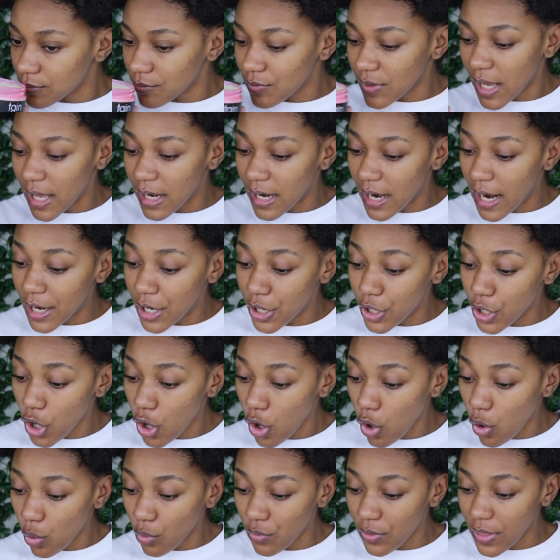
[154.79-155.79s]
And I
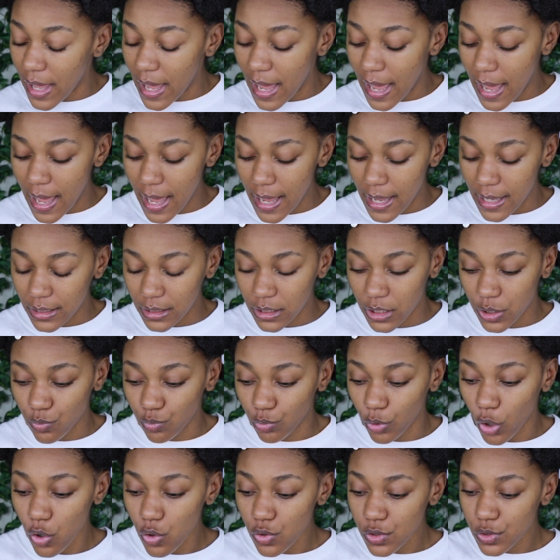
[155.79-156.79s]
know that the
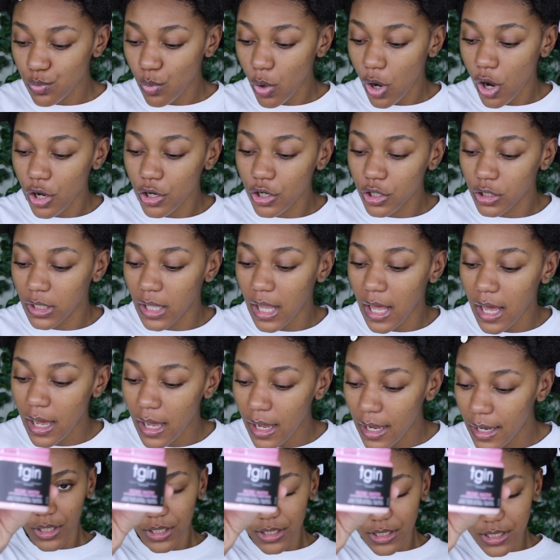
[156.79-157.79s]
Rose Water
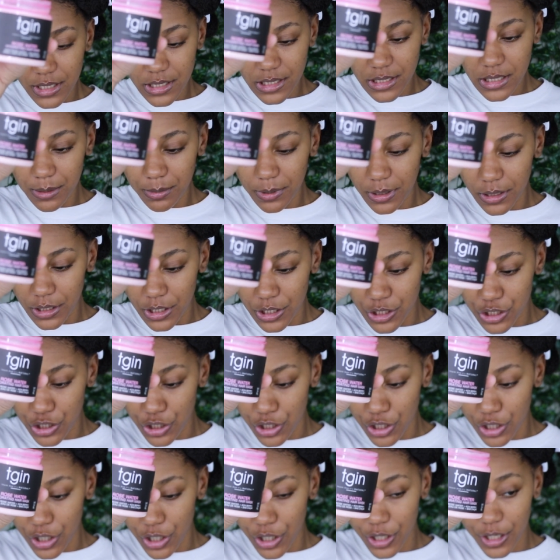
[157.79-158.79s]
line, this deep
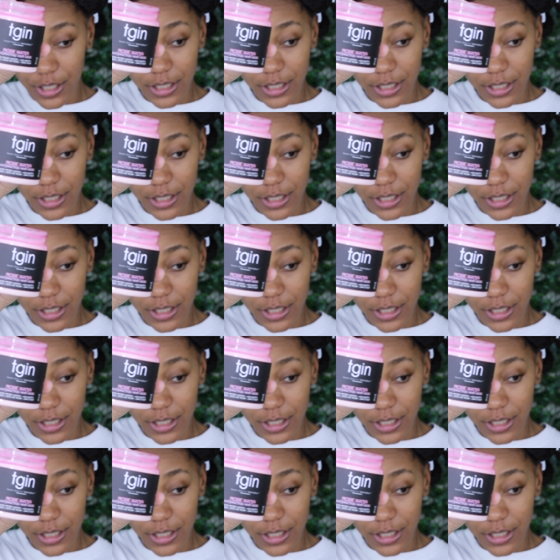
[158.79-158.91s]
conditioner,